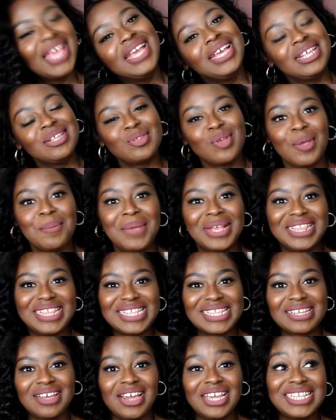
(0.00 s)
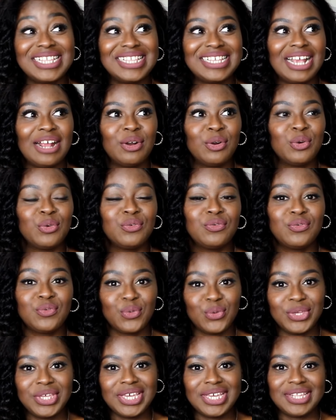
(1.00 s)
So I met this guy Daryl
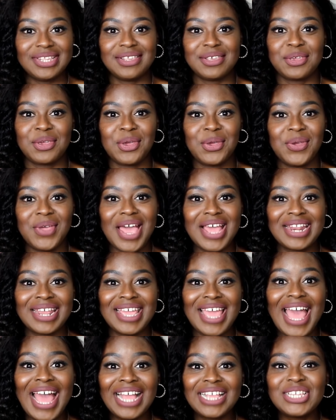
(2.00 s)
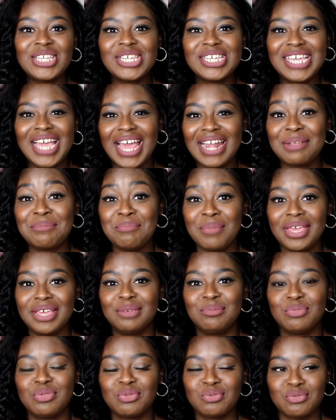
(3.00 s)
4 years ago, and I actually kind of met
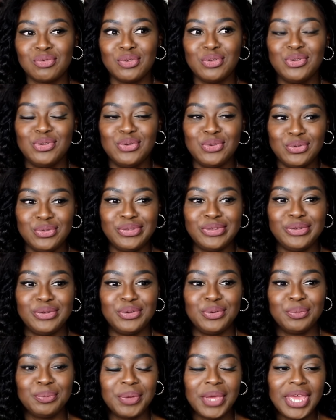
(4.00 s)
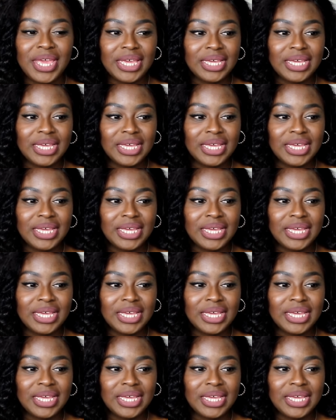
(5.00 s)
him through YouTube.